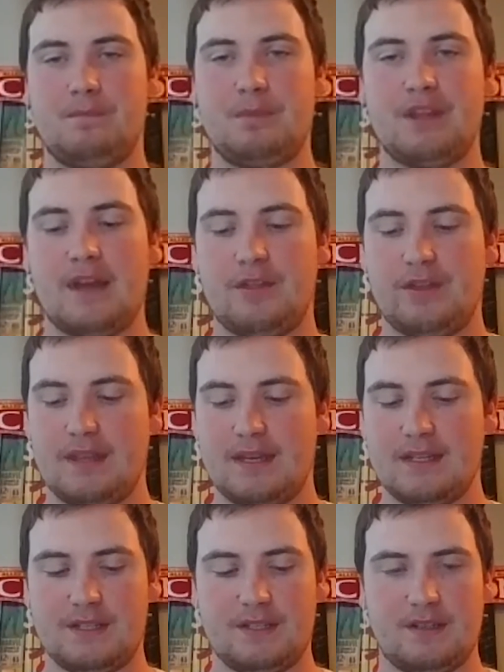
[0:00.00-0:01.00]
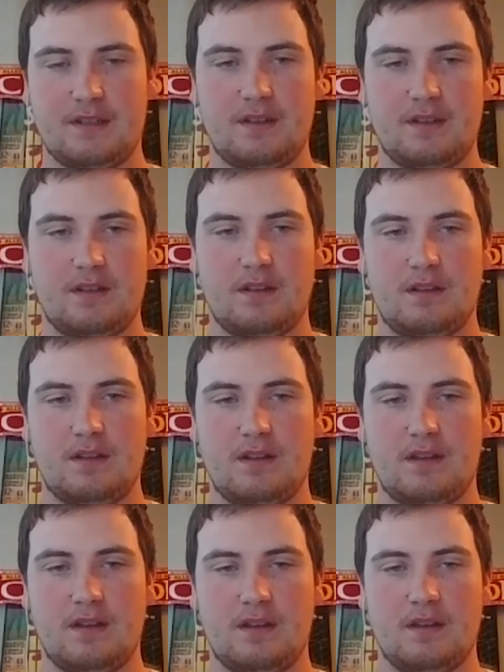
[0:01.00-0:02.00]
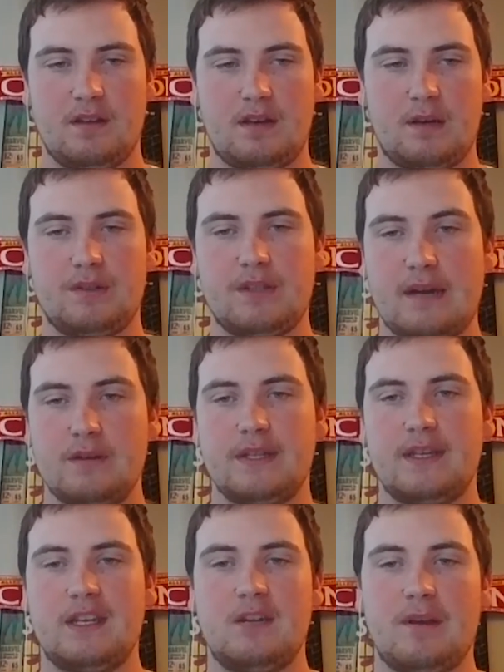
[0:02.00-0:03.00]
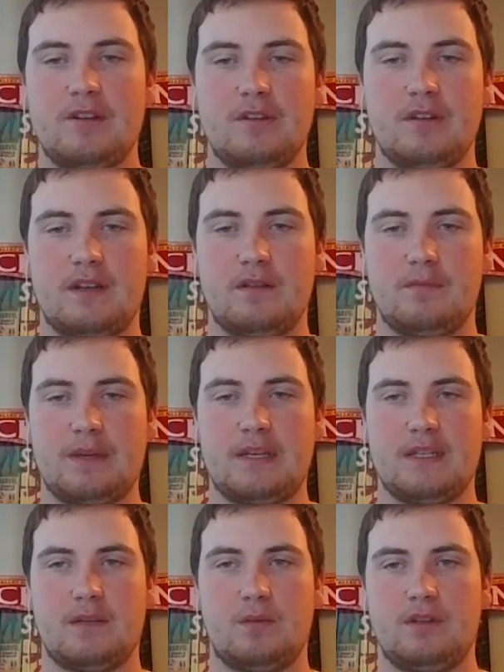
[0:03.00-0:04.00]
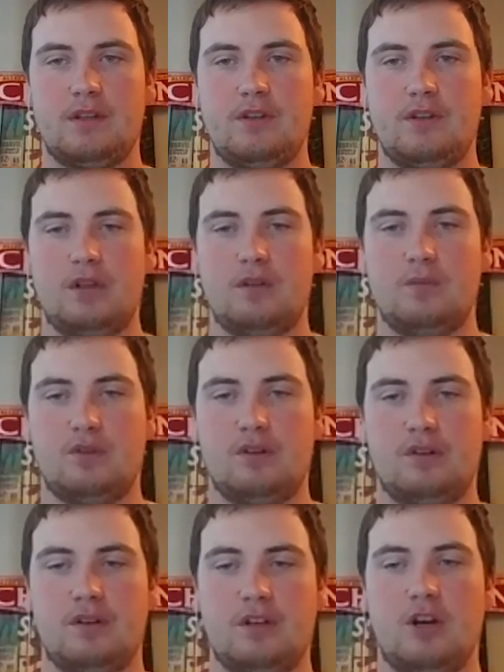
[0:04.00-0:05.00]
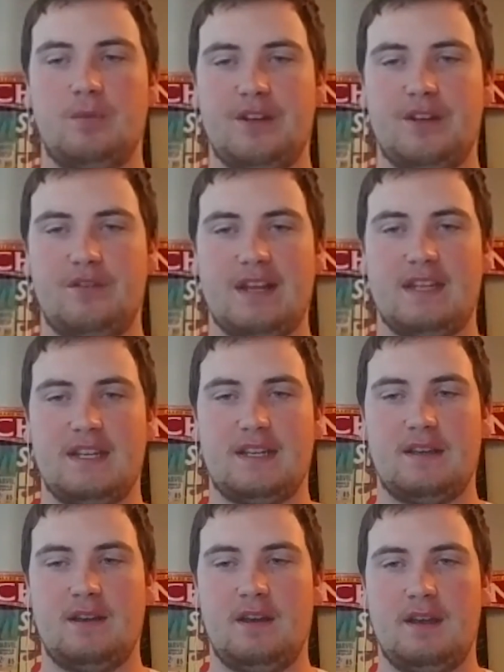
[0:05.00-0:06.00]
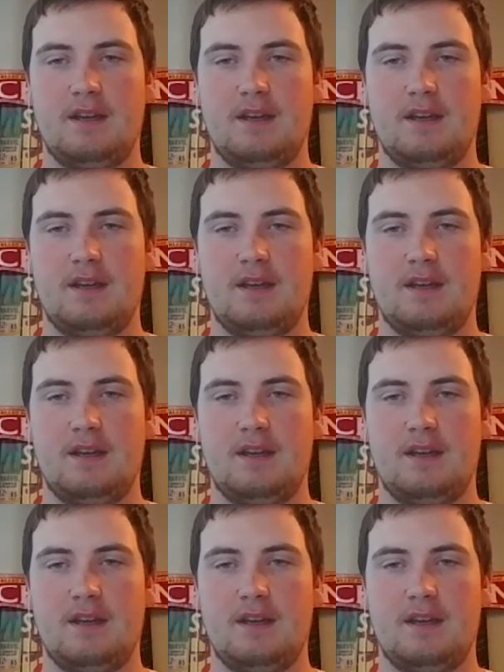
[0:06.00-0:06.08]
But I think that's. I was thinking about doing it because I want to do a lot more comedy writing,